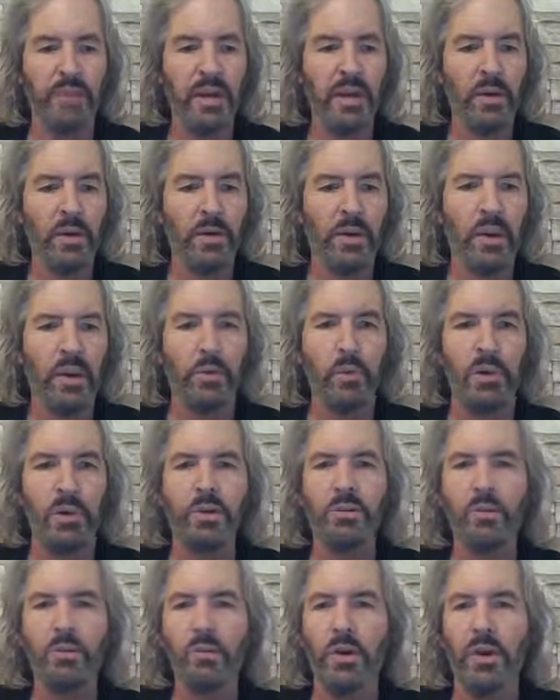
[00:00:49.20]
What I wanted
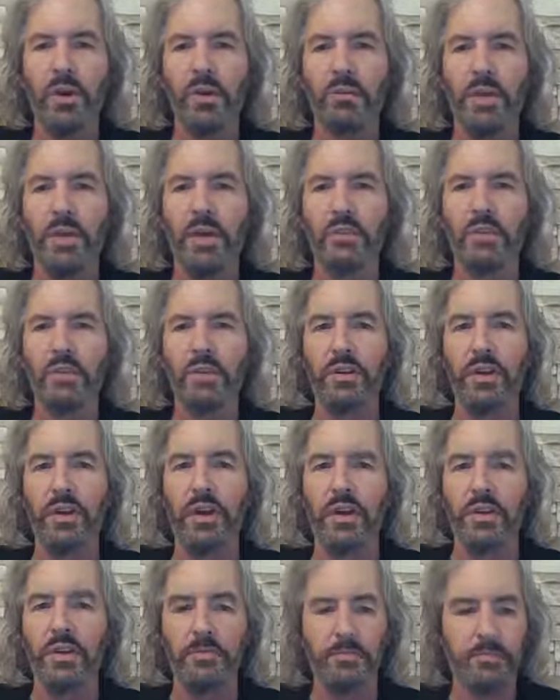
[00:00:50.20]
to talk about
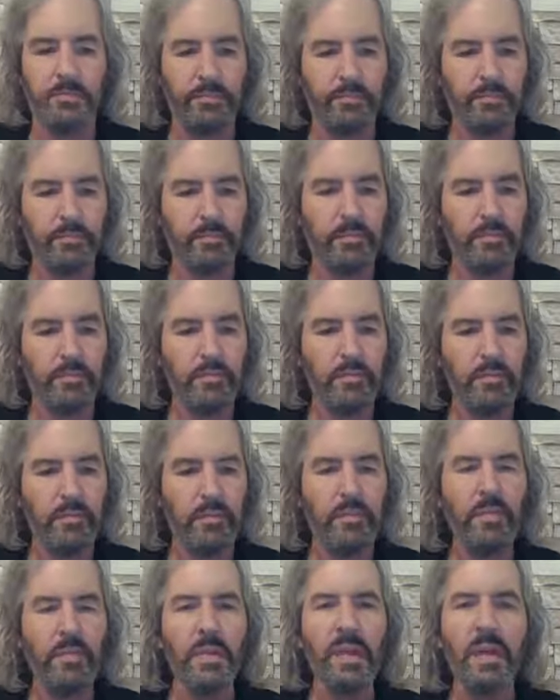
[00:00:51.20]
tonight
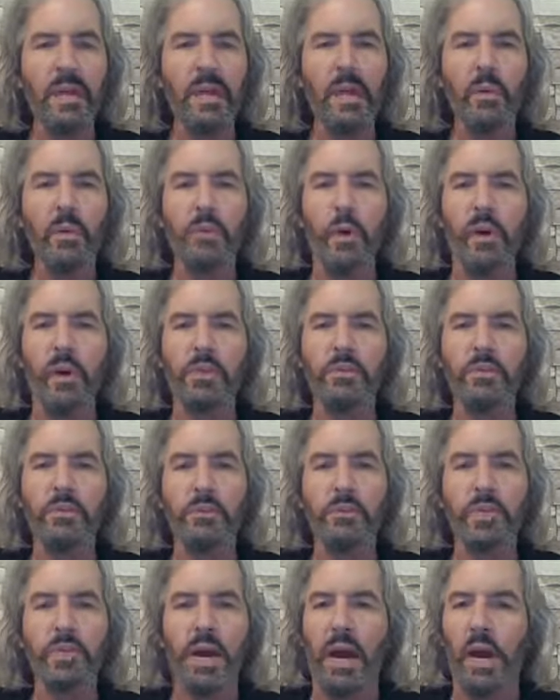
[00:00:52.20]
was
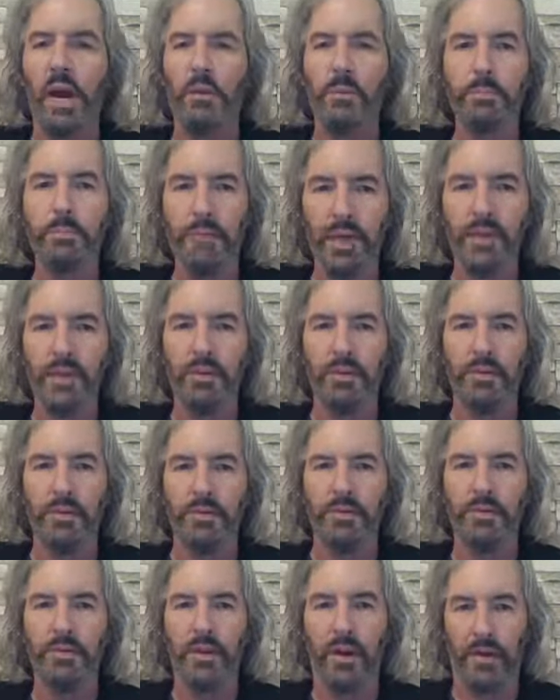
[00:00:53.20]
our
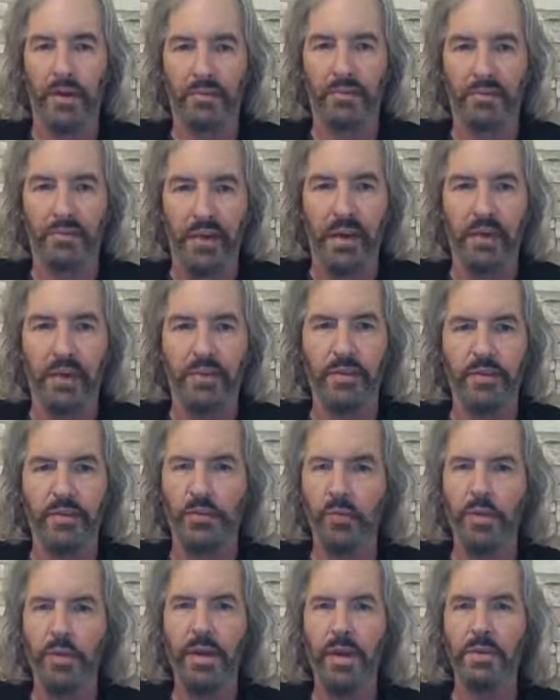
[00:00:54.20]
pillars of faith.
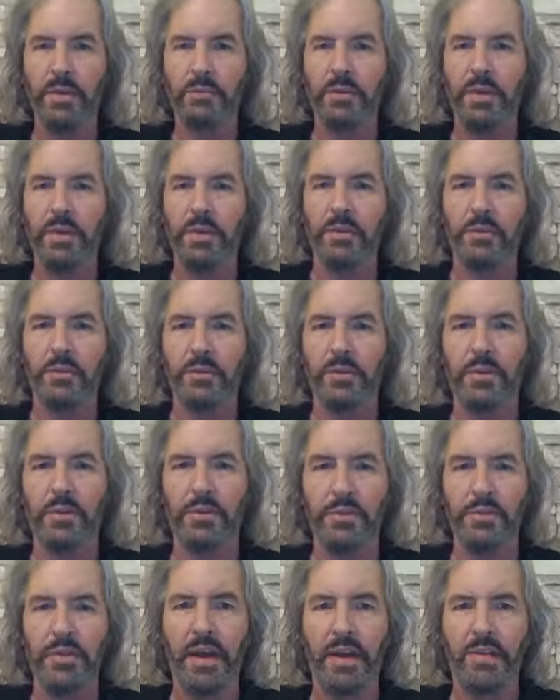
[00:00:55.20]
Do we have pillars of
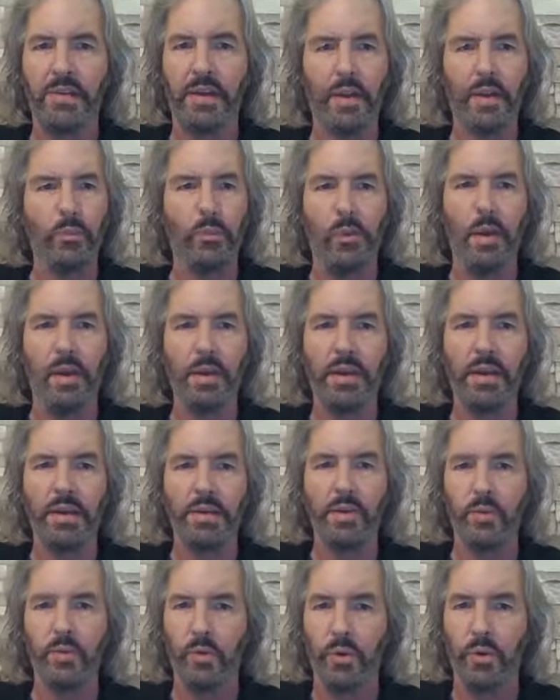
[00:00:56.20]
faith? And what in
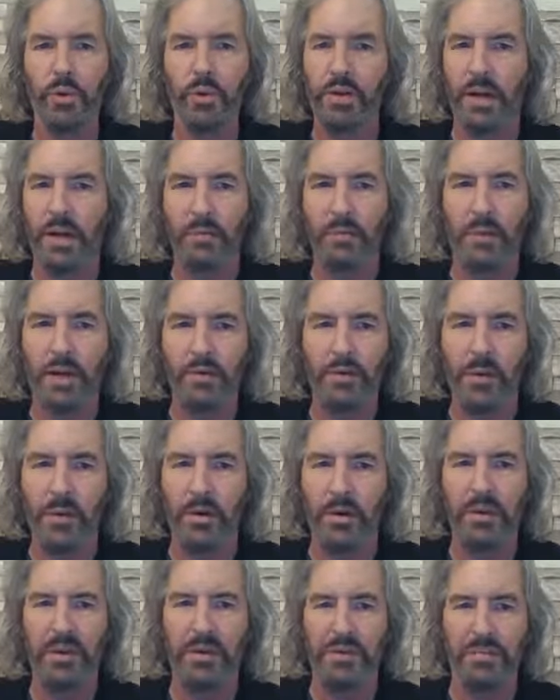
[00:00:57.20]
the world am I
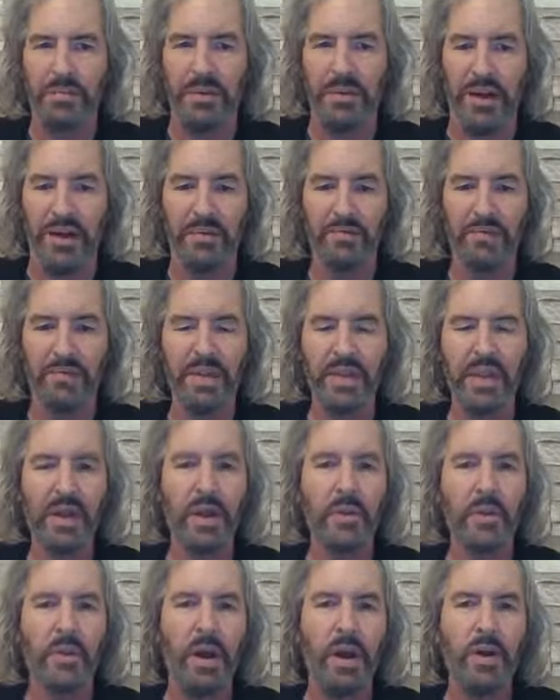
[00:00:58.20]
talking about?
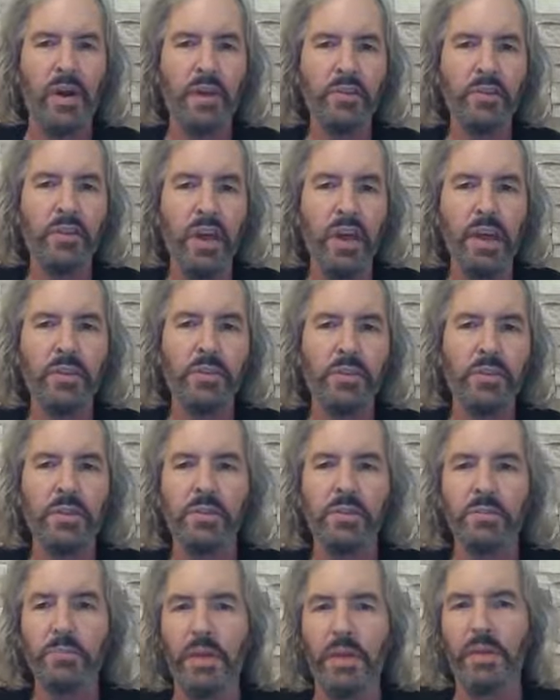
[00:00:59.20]
Well, I titled
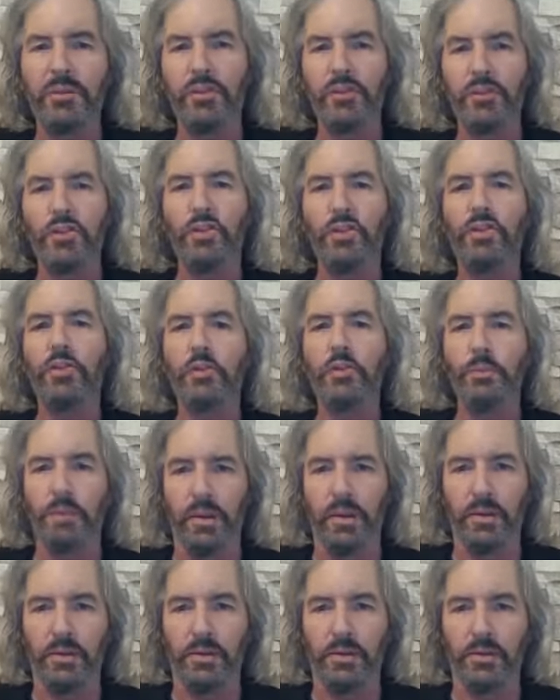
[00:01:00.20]
this message Two
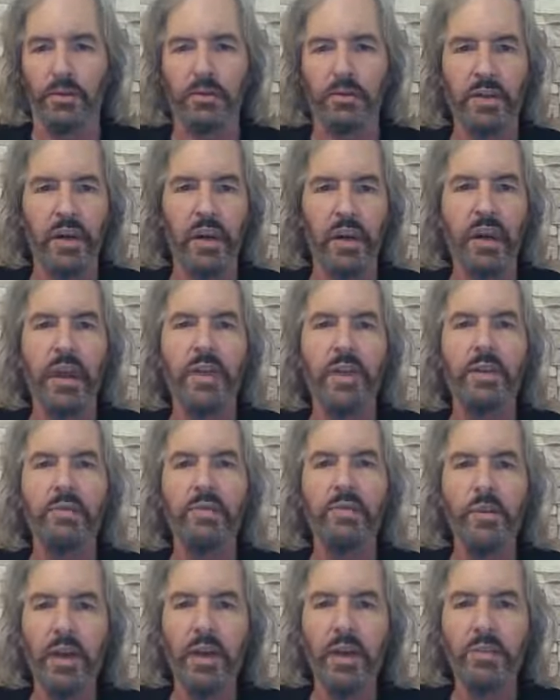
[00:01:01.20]
Pillars. And if you
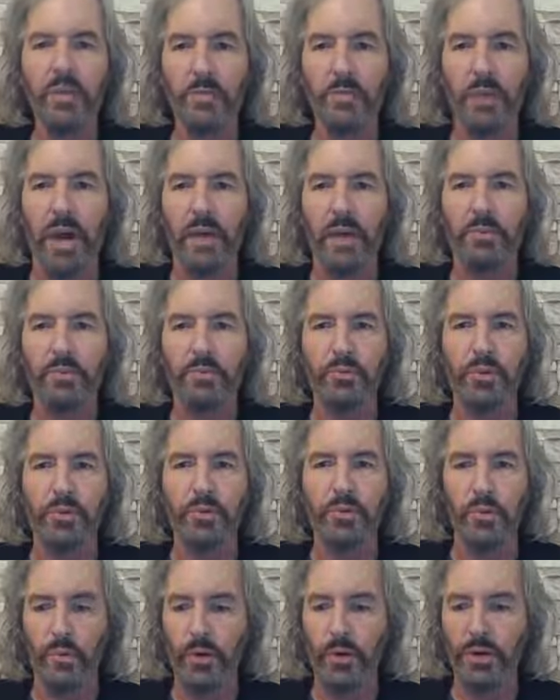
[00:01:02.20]
have your Bibles with
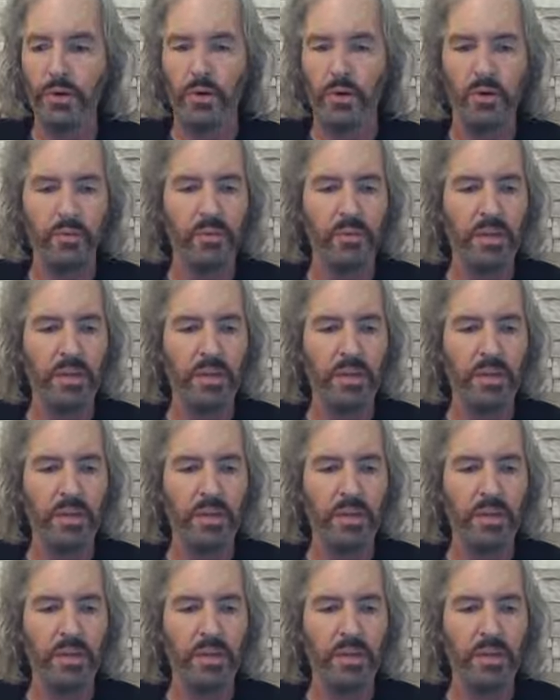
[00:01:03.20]
you, we're going to be